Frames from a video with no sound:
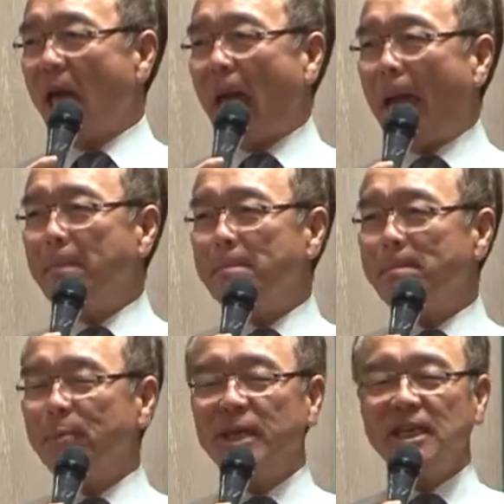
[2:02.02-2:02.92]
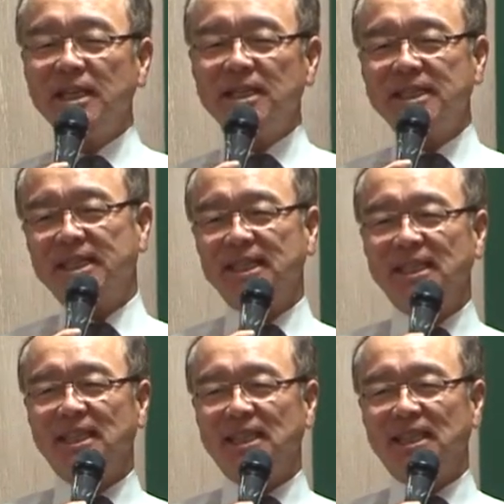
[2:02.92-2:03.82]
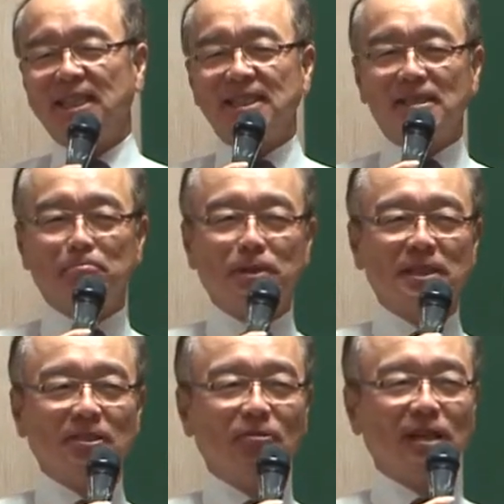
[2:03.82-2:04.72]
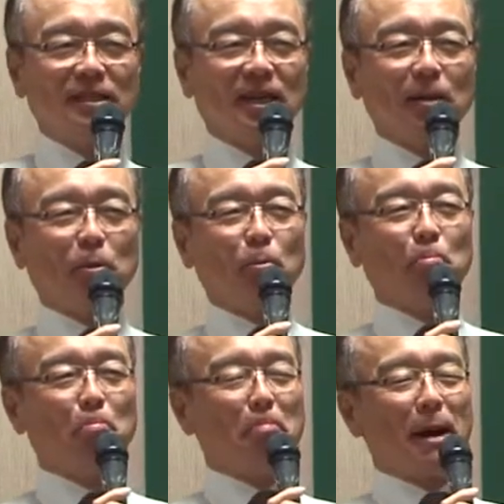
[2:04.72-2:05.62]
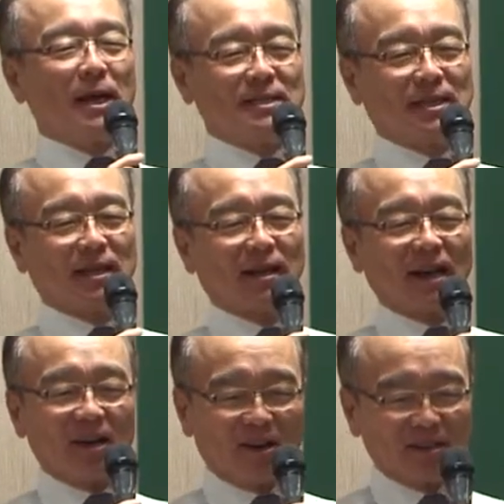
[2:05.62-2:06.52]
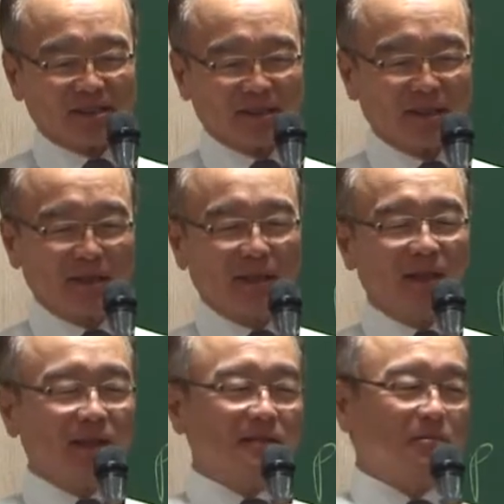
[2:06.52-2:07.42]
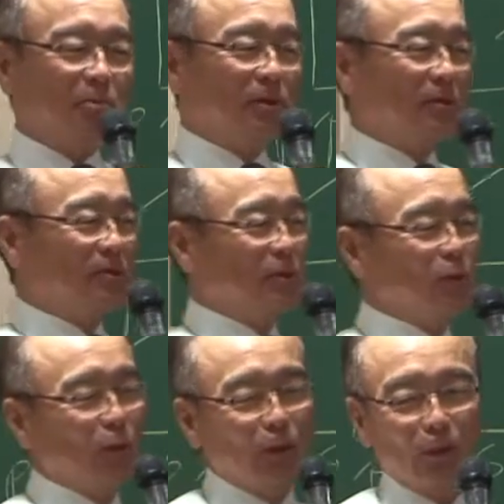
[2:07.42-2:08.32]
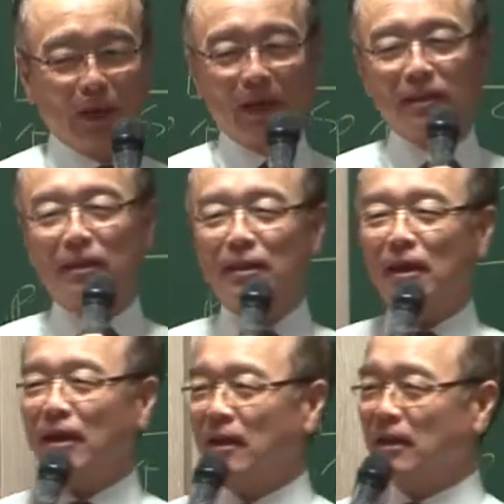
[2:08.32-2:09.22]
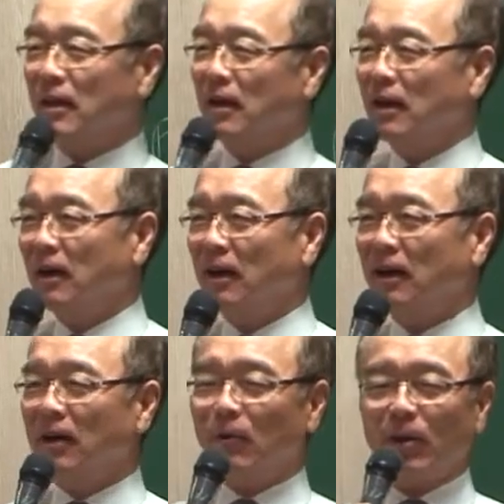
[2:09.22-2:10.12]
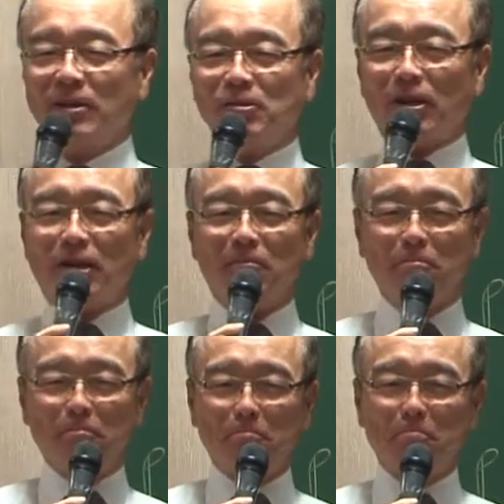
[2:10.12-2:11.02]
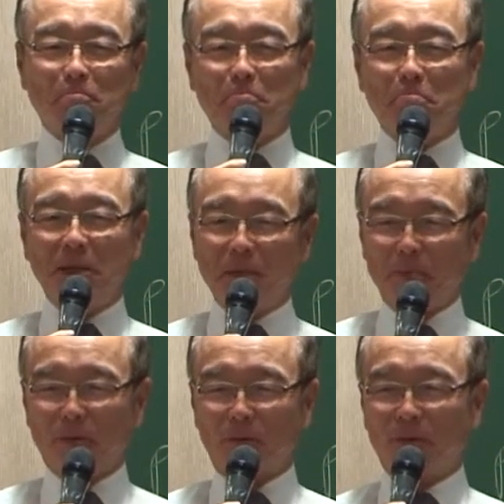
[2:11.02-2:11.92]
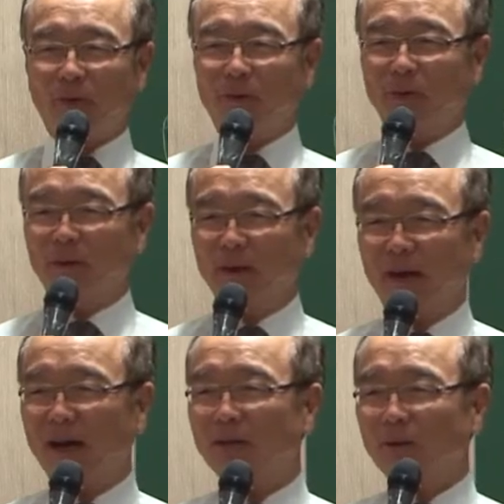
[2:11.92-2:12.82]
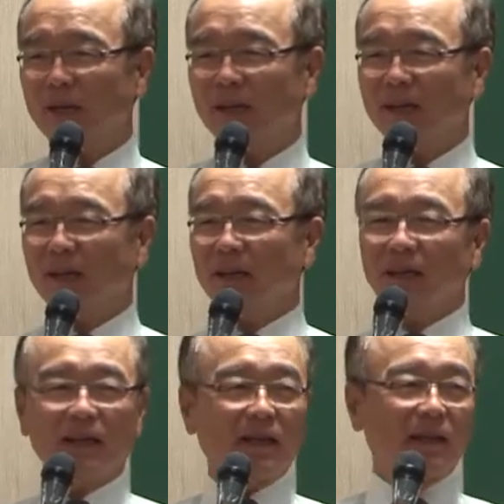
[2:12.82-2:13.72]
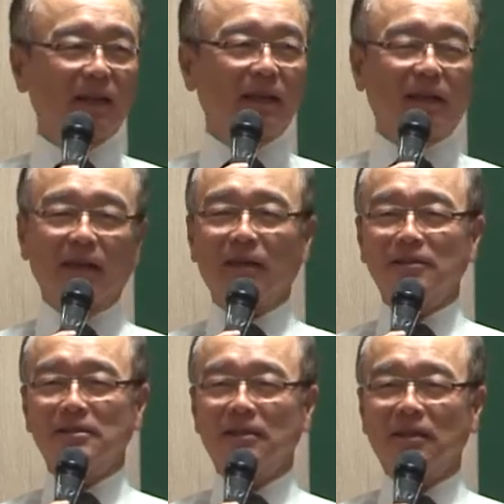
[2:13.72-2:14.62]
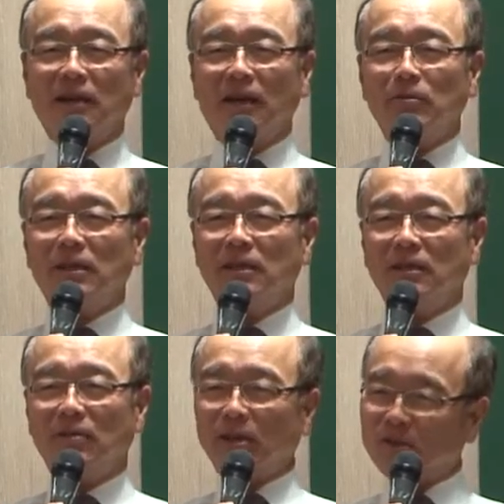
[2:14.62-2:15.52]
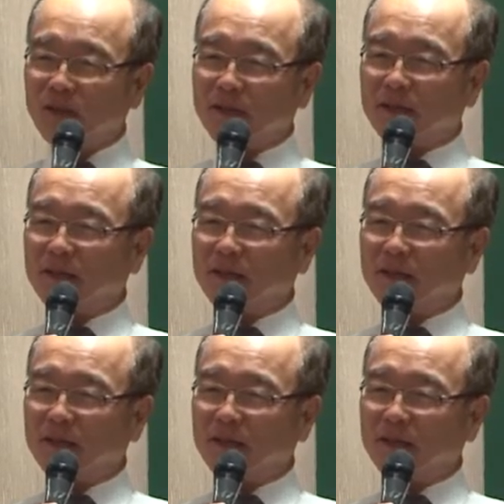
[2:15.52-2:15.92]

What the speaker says: MPC is a particular type of marginal cost. Because you and I are rational people, aren't we? Henji, are we rational?